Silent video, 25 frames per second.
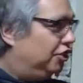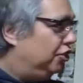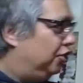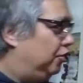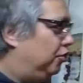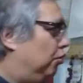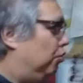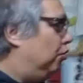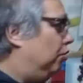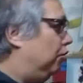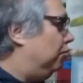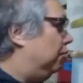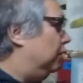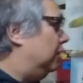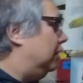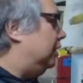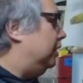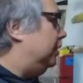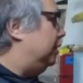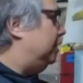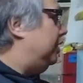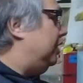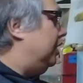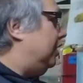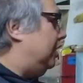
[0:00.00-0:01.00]
doing with the
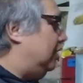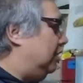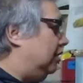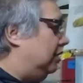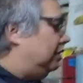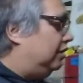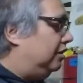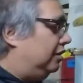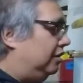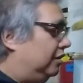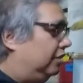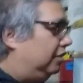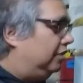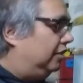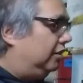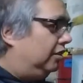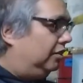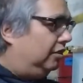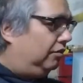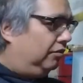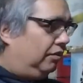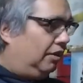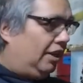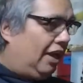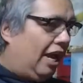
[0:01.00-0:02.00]
seeds,
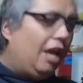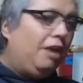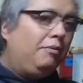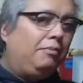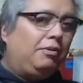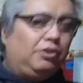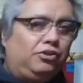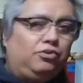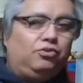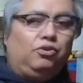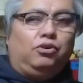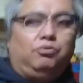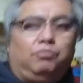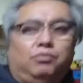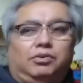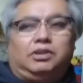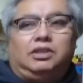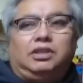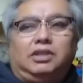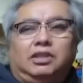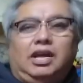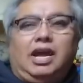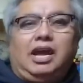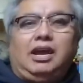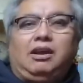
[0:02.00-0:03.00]
what Amy's doing with the
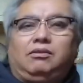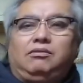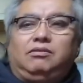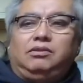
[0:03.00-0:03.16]
language,